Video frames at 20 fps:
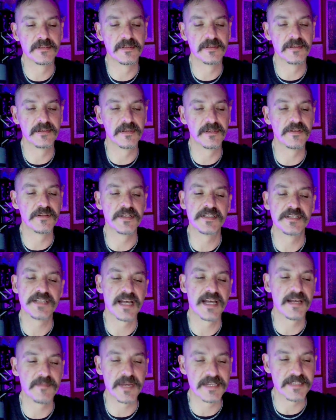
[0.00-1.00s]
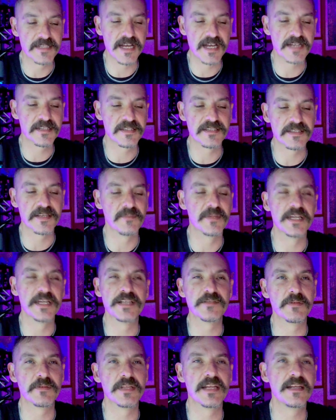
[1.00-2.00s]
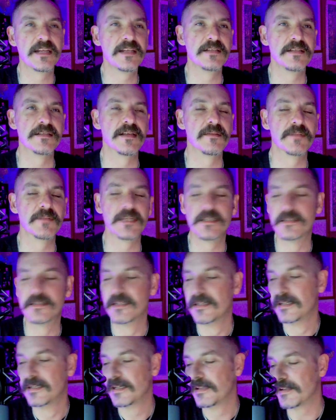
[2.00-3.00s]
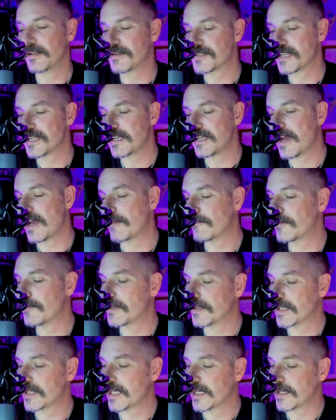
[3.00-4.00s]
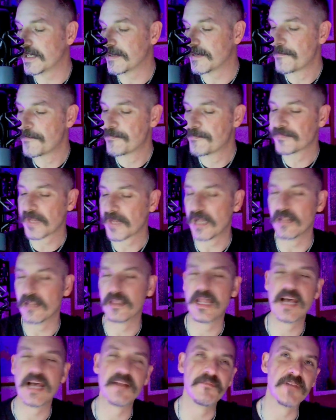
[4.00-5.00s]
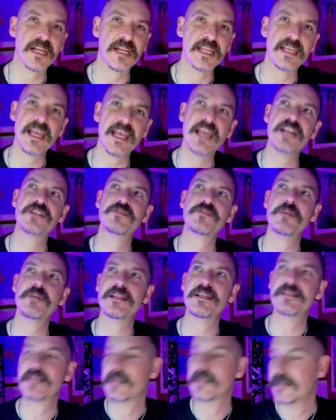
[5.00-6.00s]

Only time I talk to somebody is when they need something. There's not really a lot of engagement.